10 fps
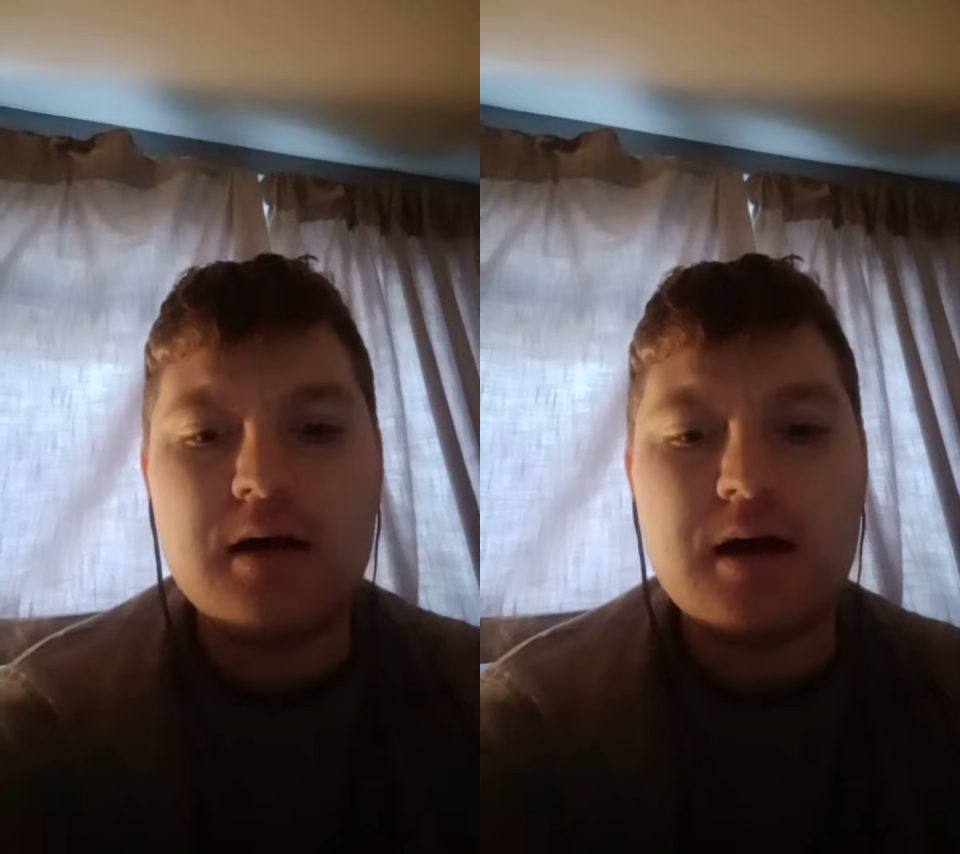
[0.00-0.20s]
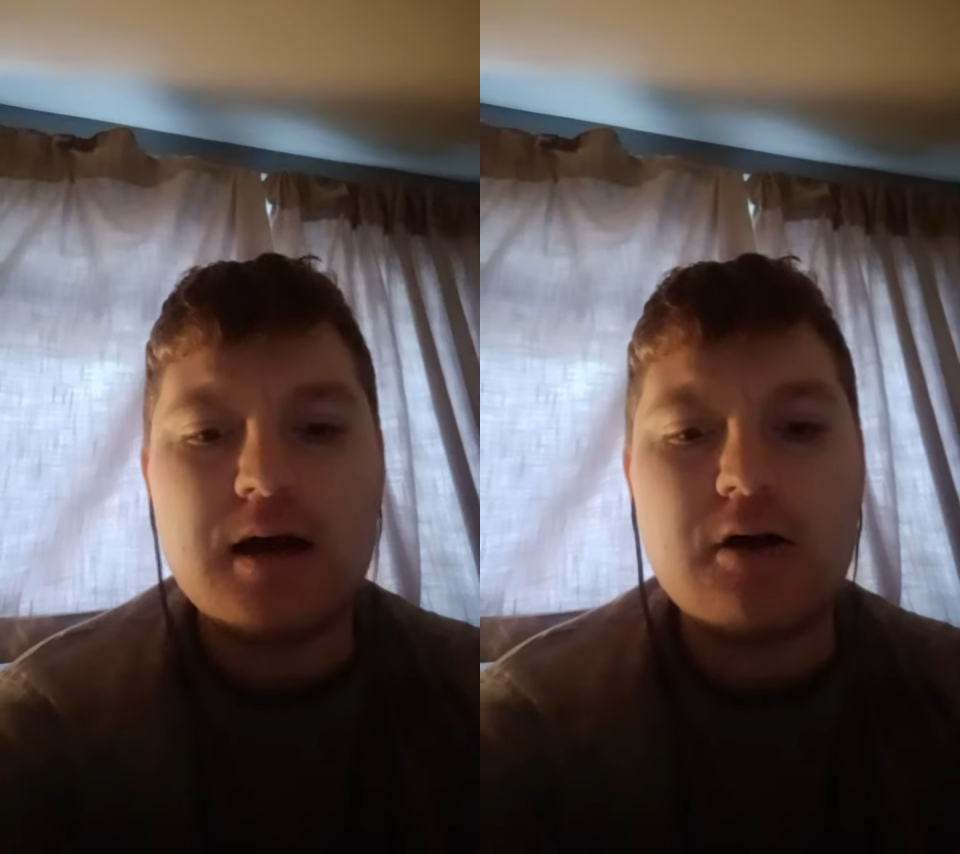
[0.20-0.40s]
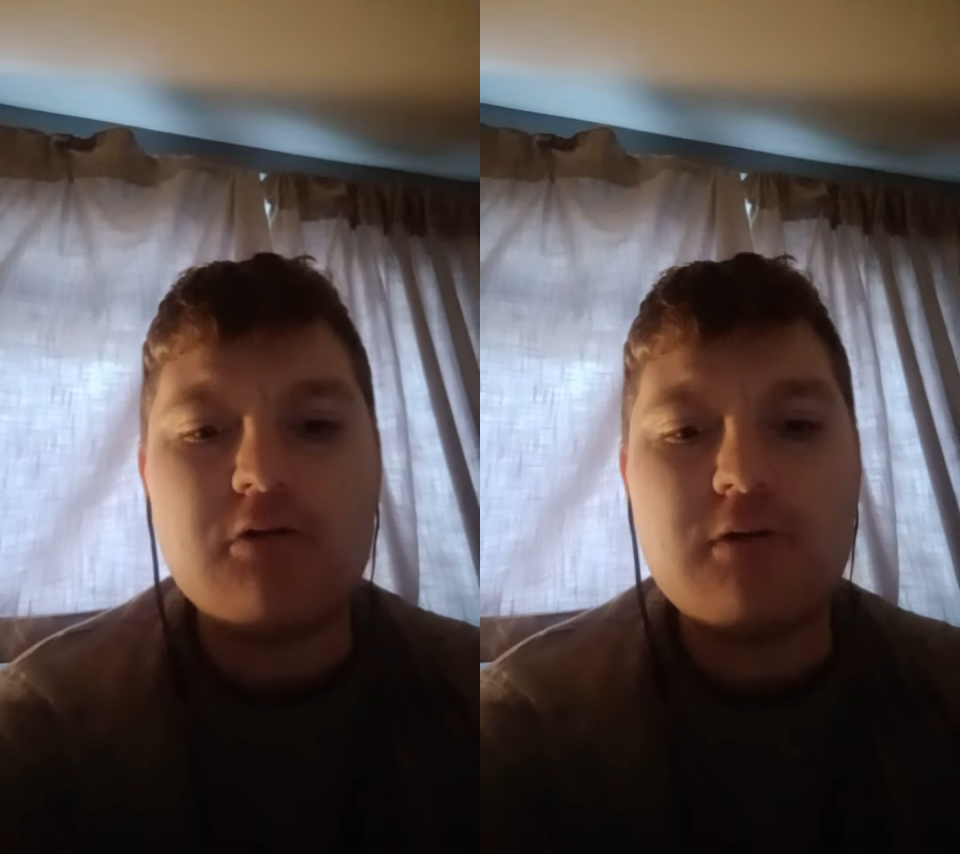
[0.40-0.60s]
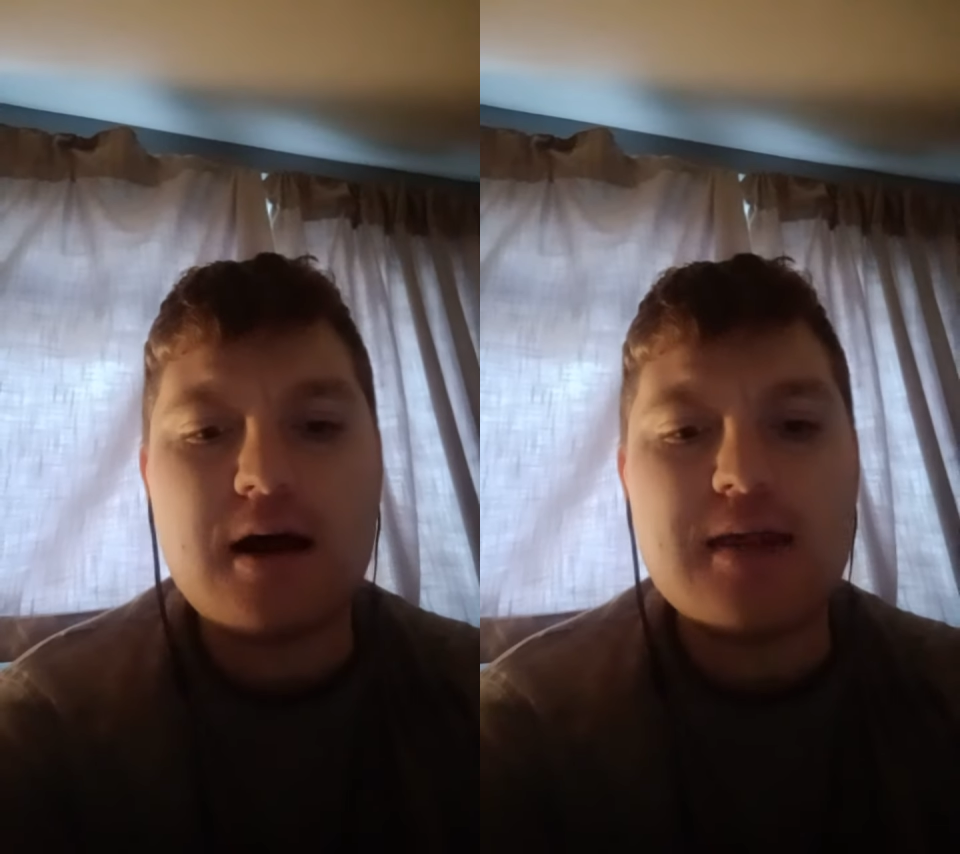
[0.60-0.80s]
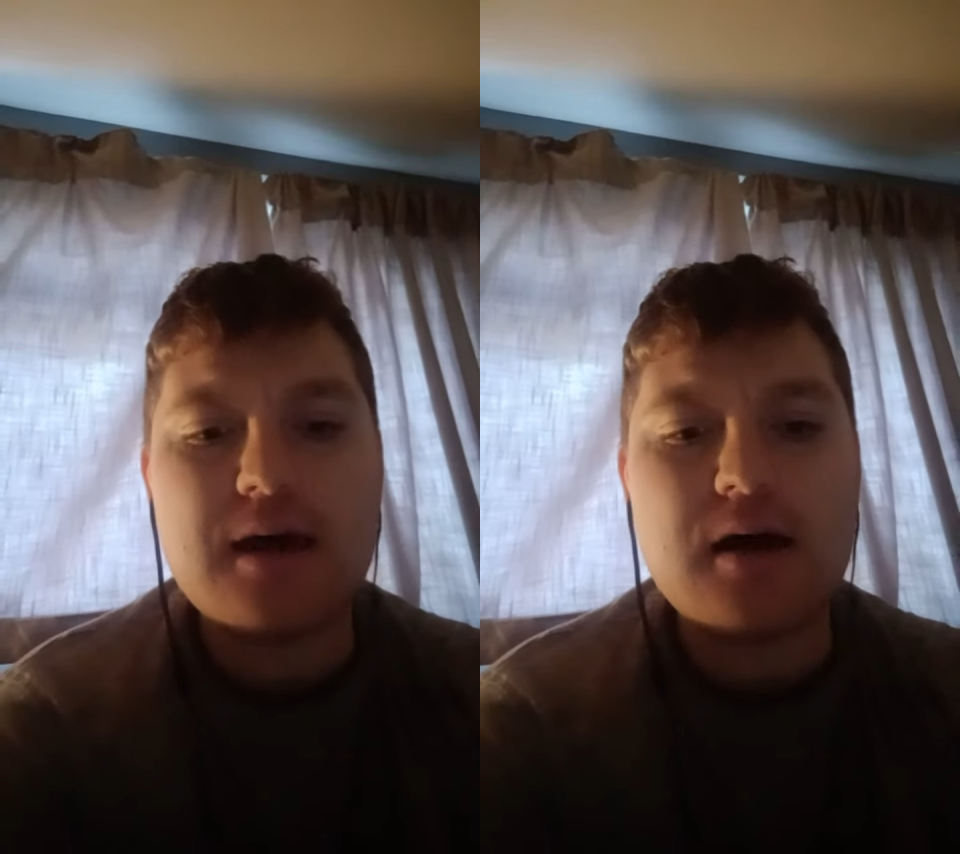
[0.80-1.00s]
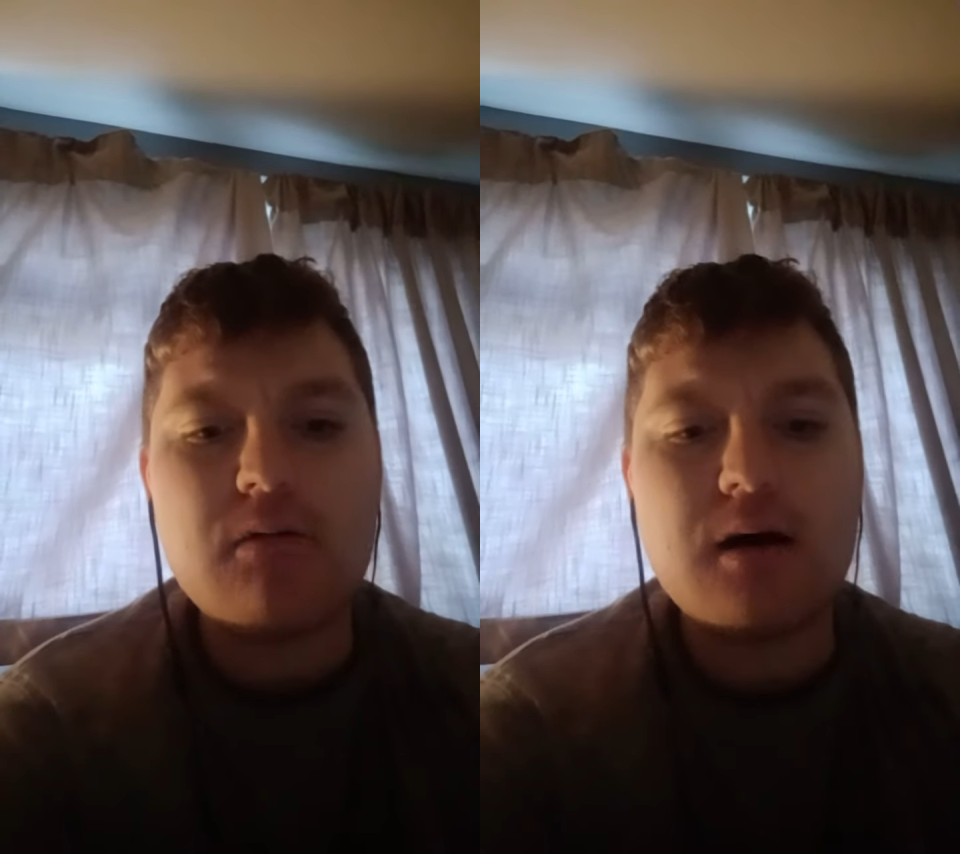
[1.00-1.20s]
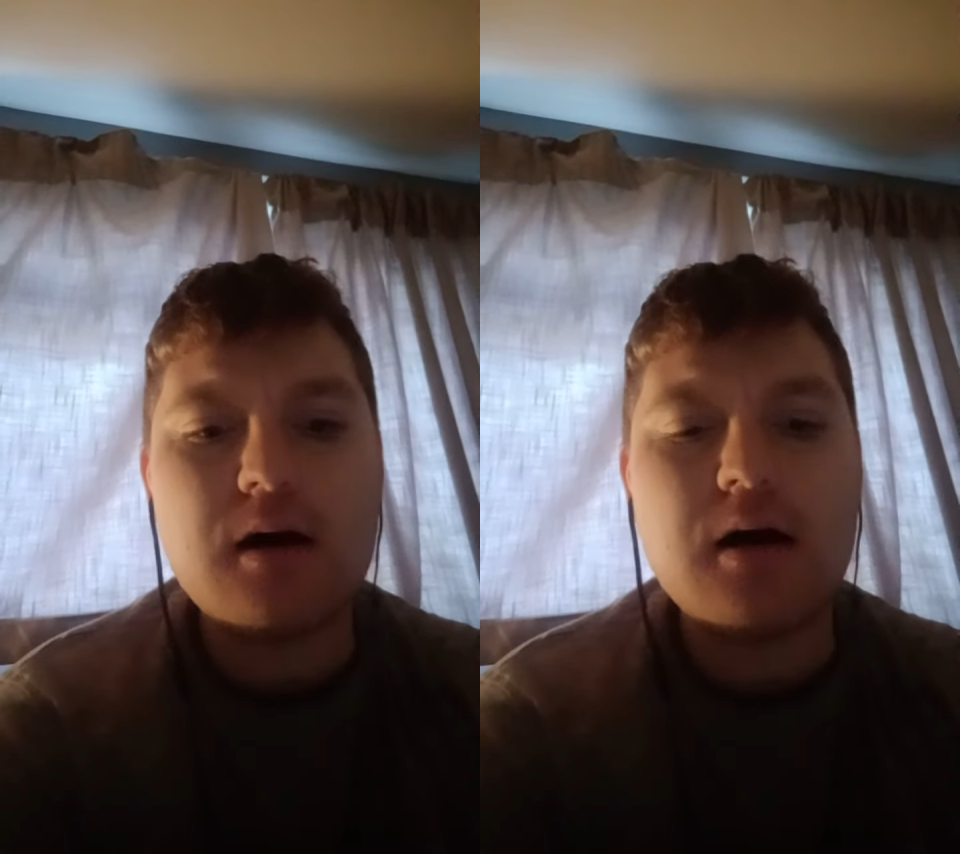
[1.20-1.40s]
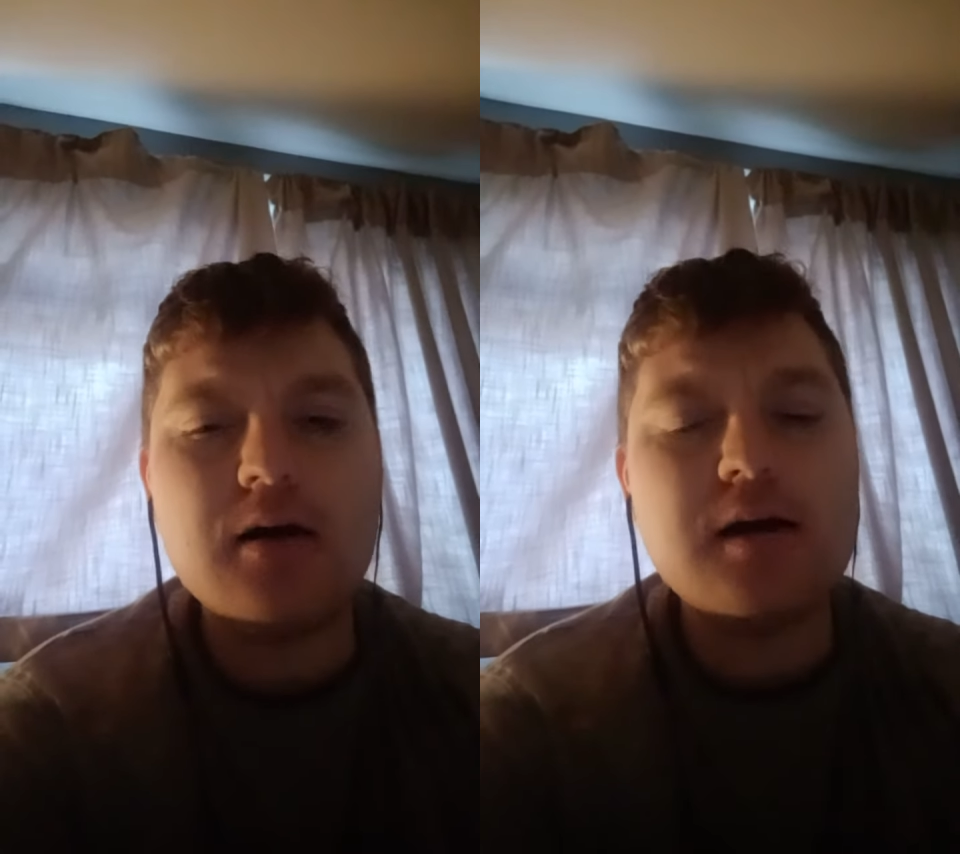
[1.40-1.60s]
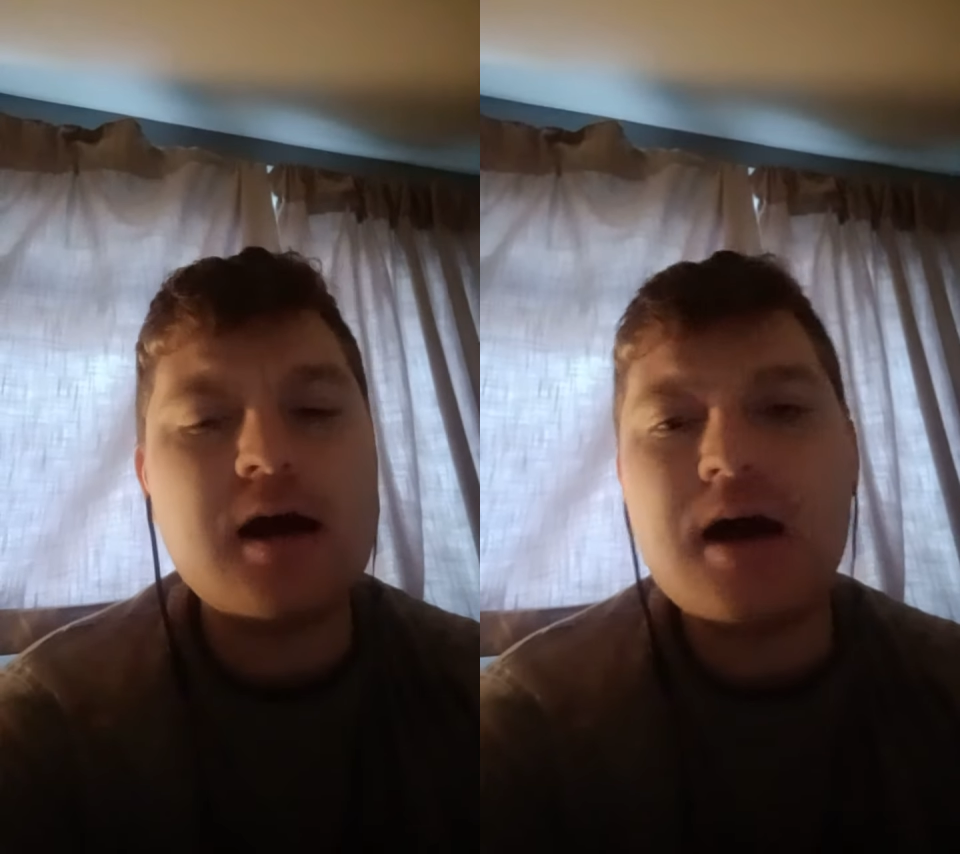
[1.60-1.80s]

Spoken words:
How great thou art,